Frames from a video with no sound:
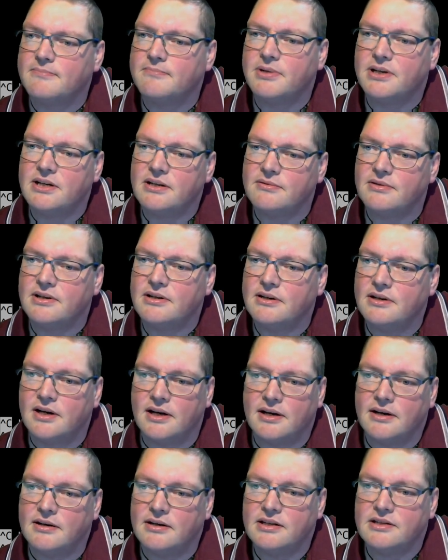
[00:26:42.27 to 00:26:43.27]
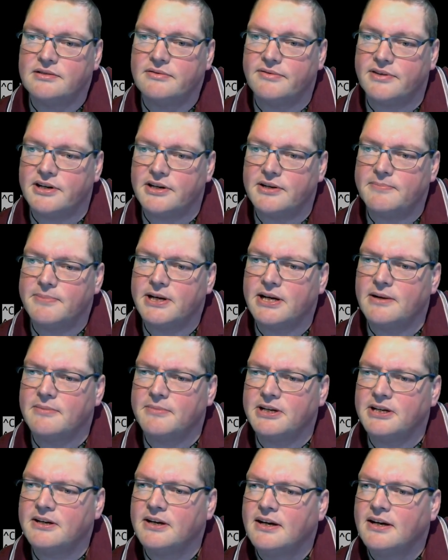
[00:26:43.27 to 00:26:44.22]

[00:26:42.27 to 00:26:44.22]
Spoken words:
but anyway, it's very becoming.